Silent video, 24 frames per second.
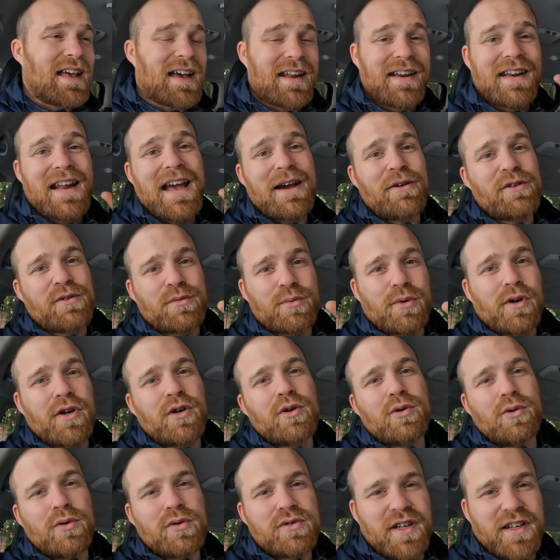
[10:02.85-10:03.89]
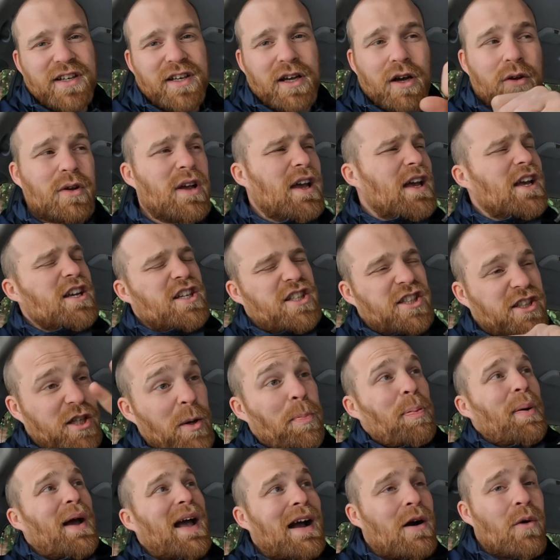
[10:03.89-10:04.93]
and that was what caused it to go
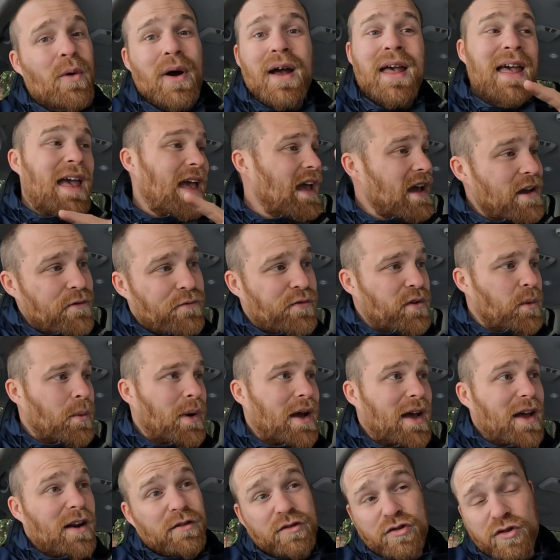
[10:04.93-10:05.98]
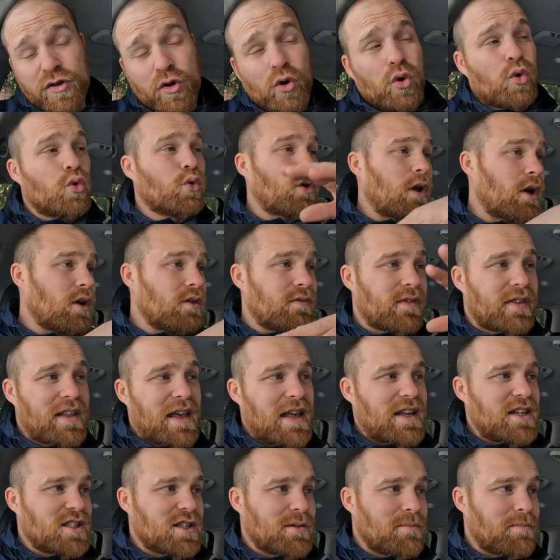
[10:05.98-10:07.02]
shapow everywhere and all over the
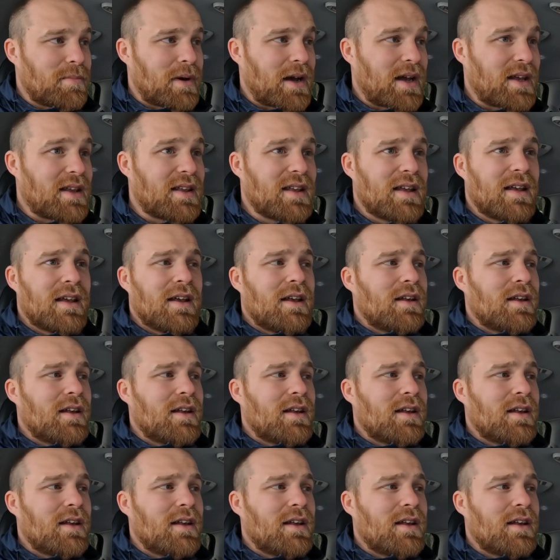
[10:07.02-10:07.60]
engine bay.